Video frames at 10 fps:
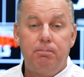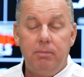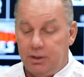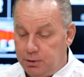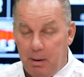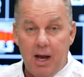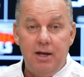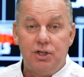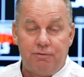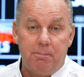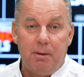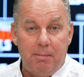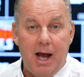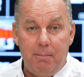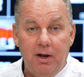expunged from the
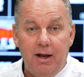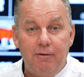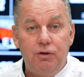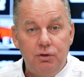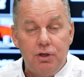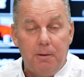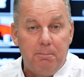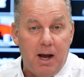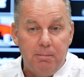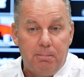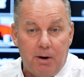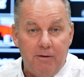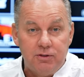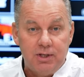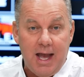Bible if you took Bible
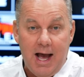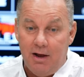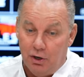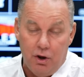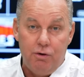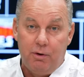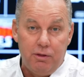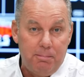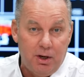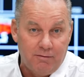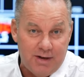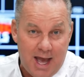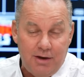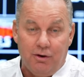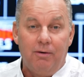prophecy out, along with the book of
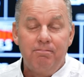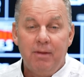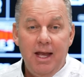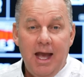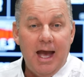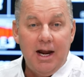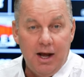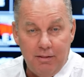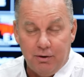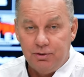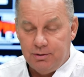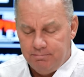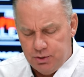Daniel and others.